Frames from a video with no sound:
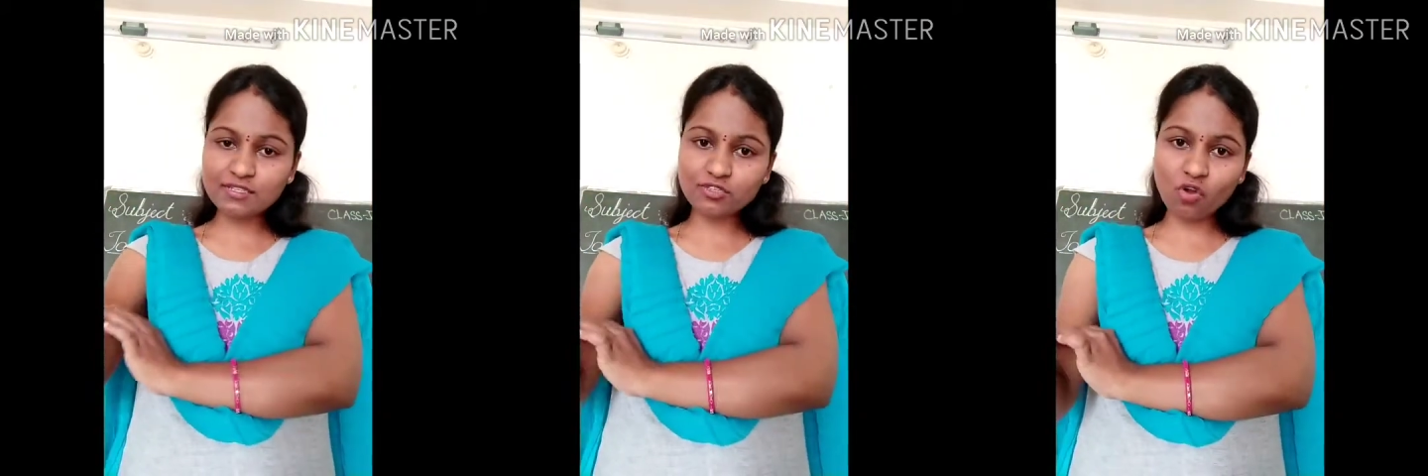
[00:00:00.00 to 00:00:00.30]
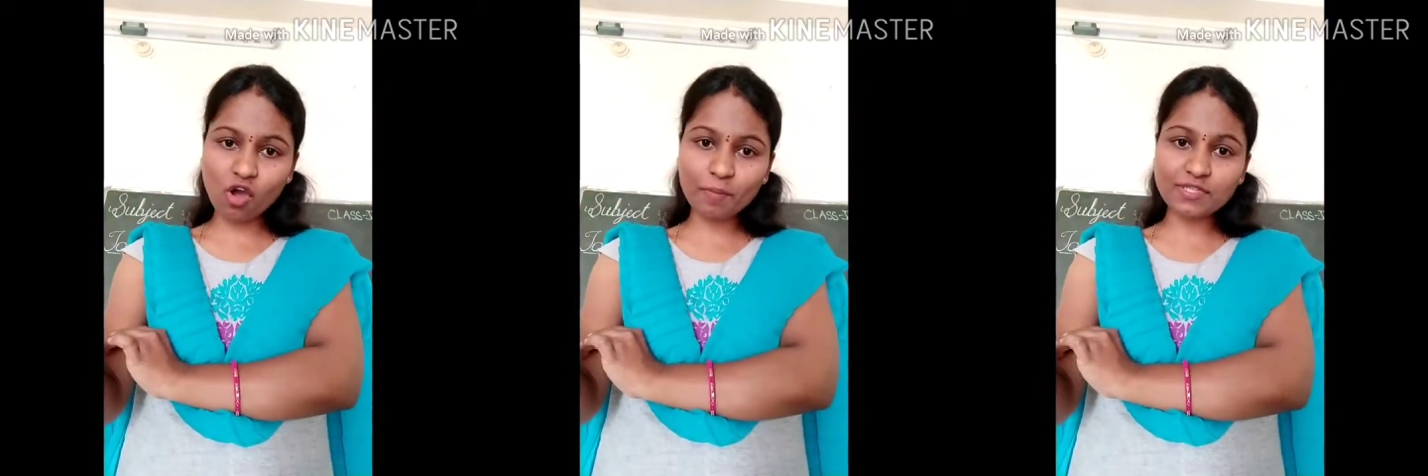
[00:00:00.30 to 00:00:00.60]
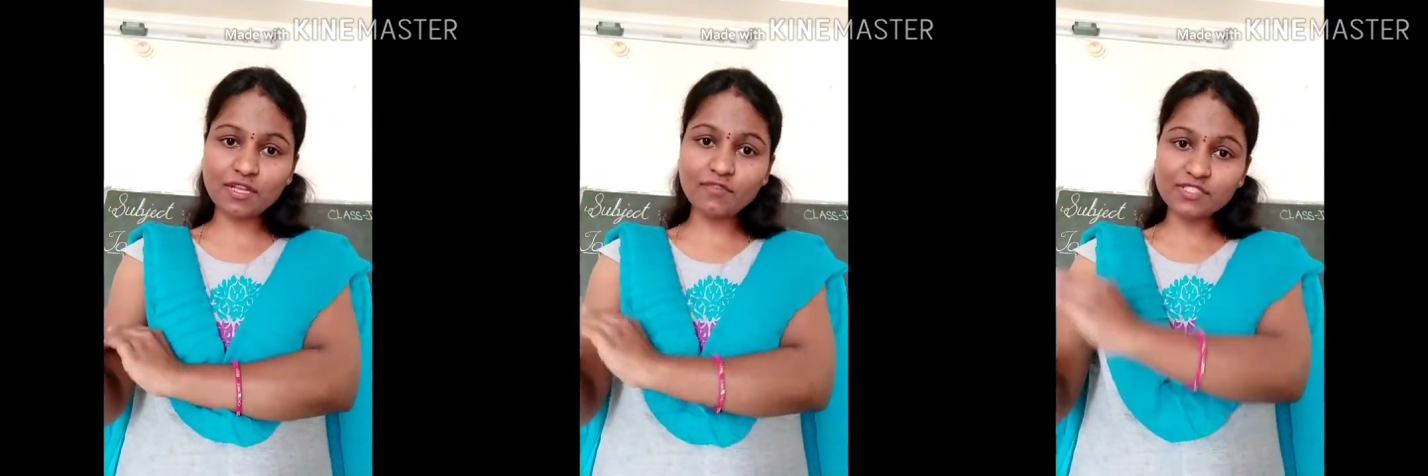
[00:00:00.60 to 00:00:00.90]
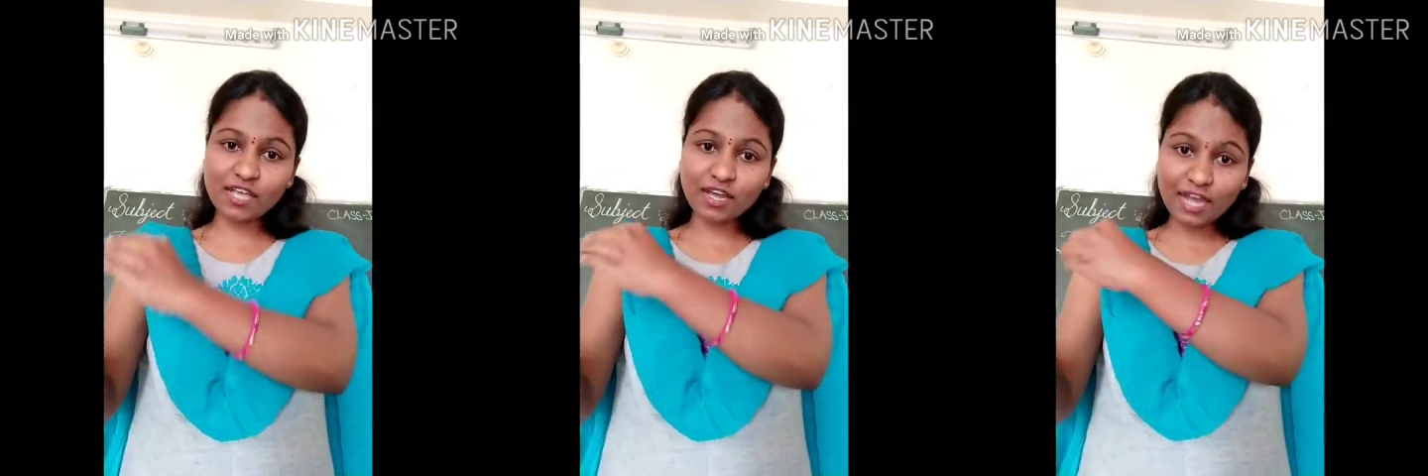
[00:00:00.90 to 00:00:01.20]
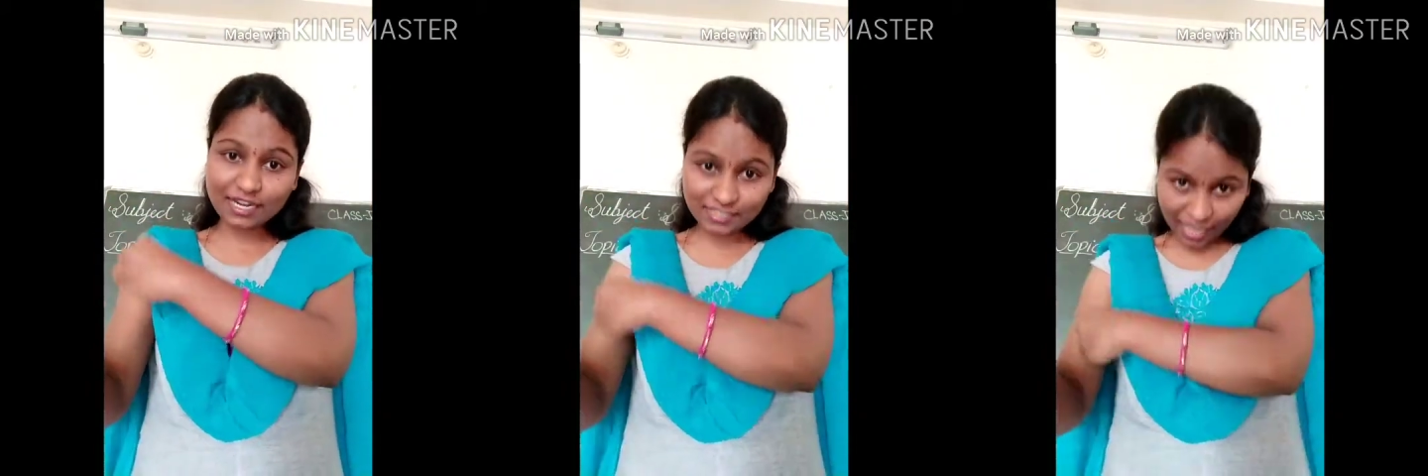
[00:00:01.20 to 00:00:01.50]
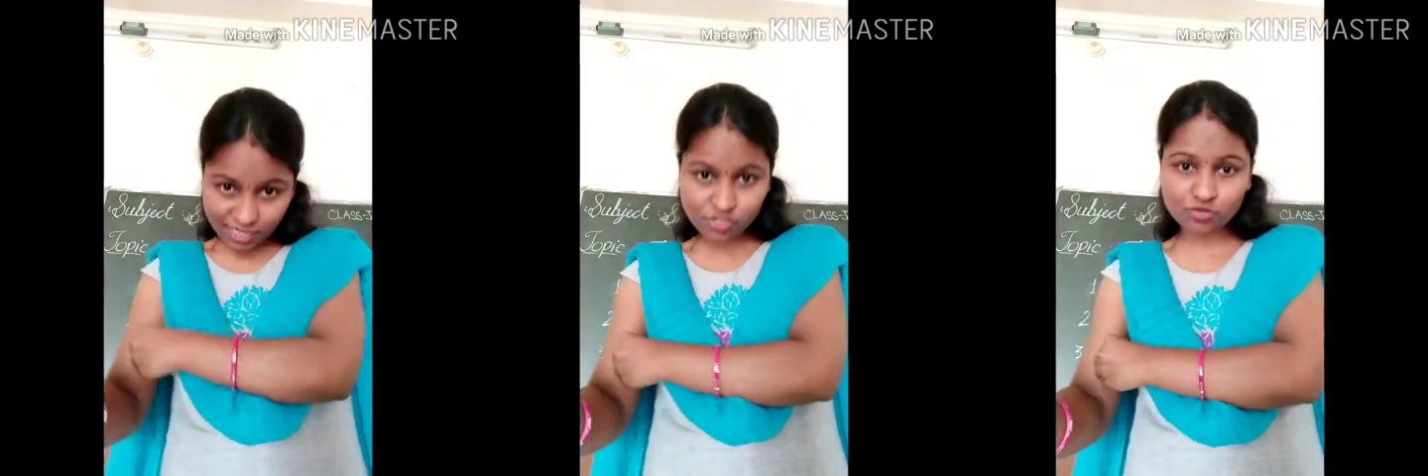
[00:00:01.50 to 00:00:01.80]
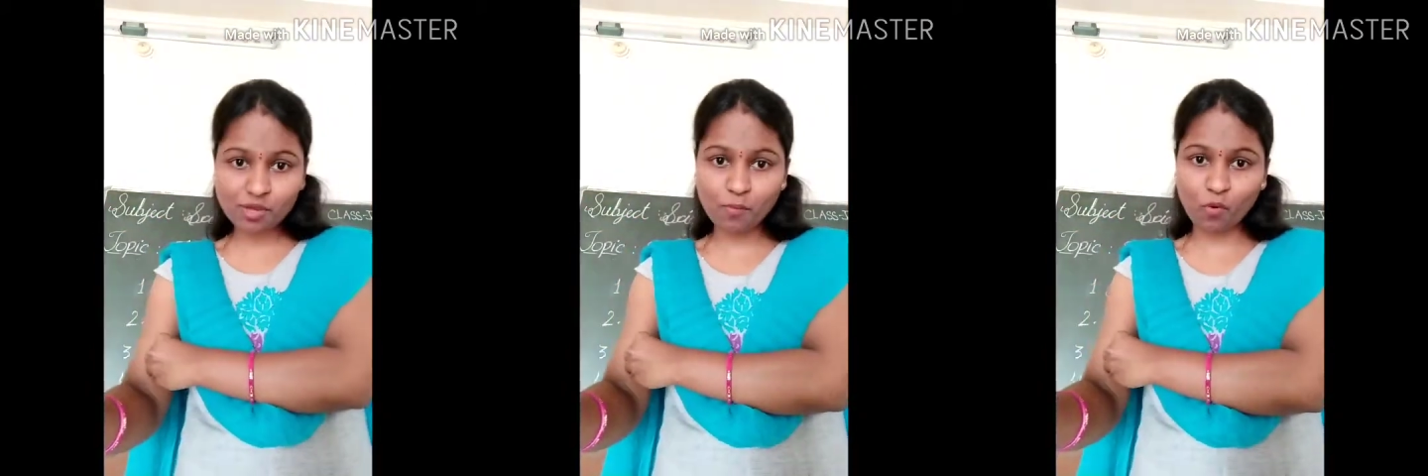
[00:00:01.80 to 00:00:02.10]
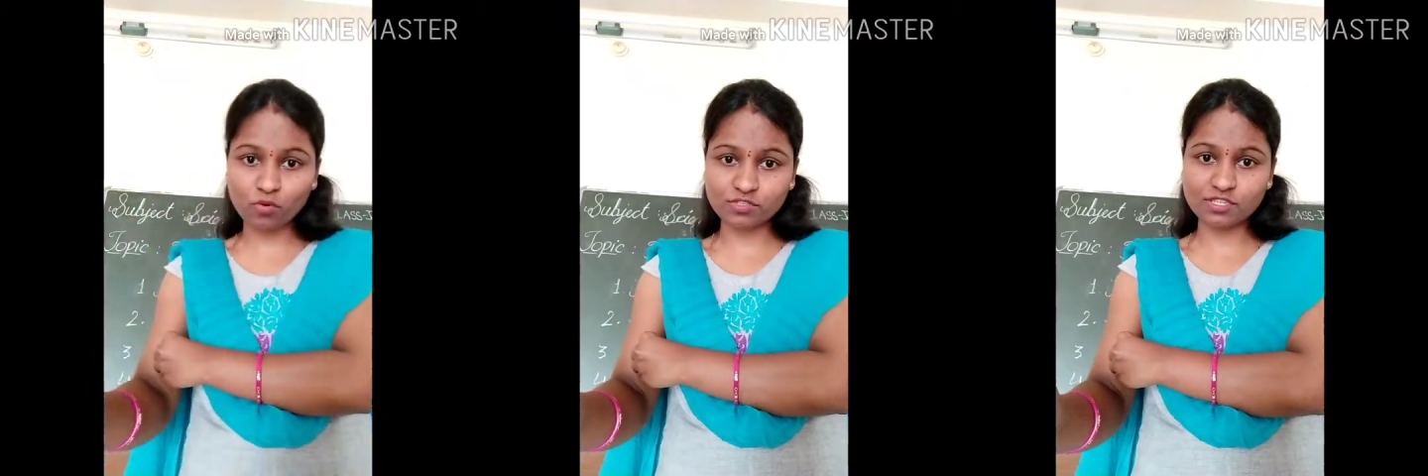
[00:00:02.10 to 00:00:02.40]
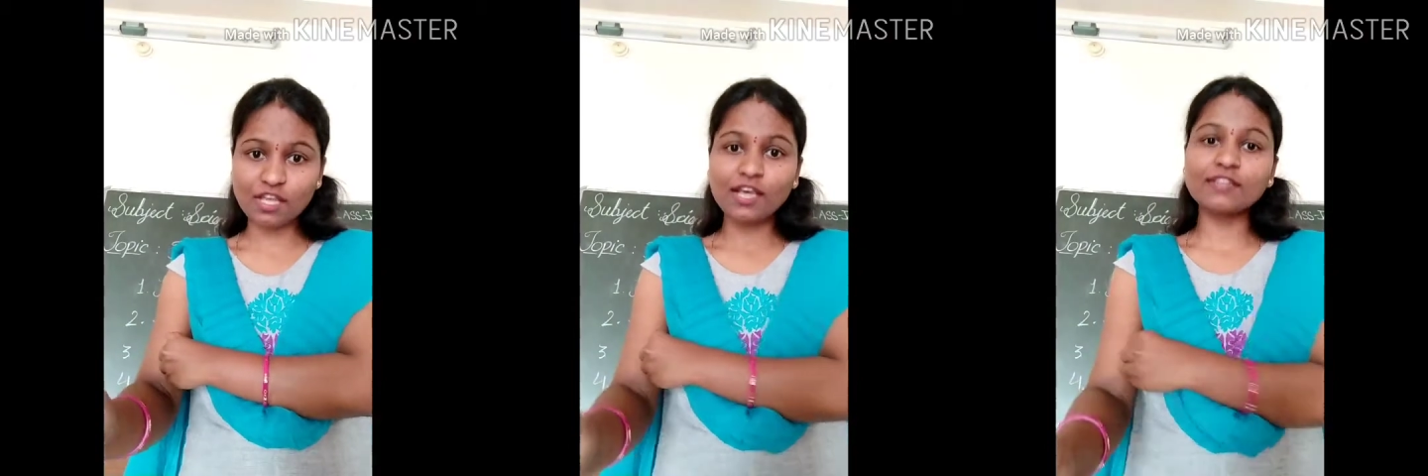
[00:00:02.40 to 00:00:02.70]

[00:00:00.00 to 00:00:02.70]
the strong muscles which are attached to the bones.